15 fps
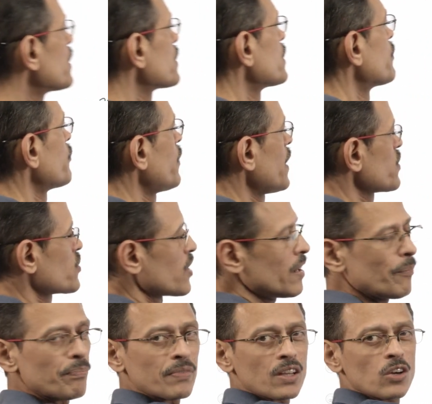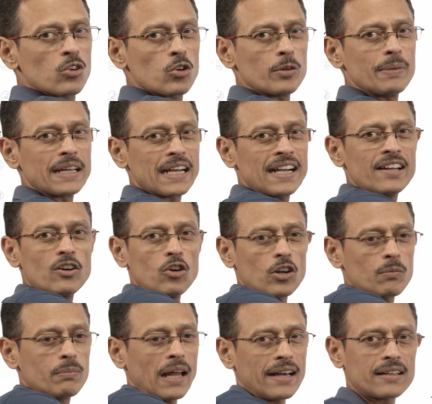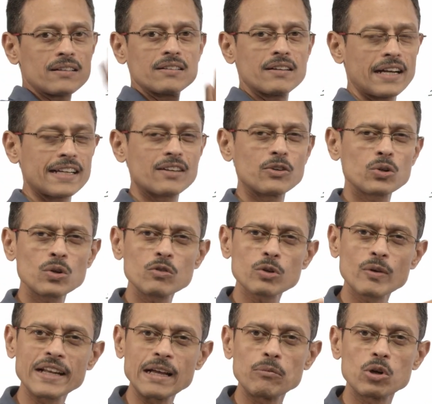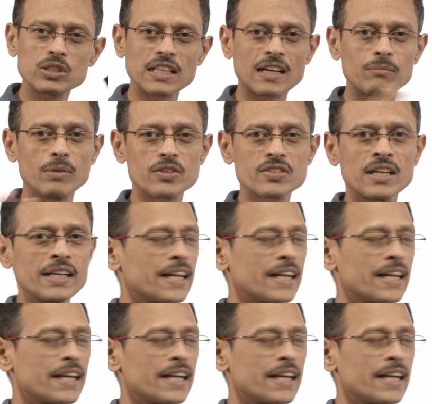The first draw could be red or black. Right? Don't worry about the numbers.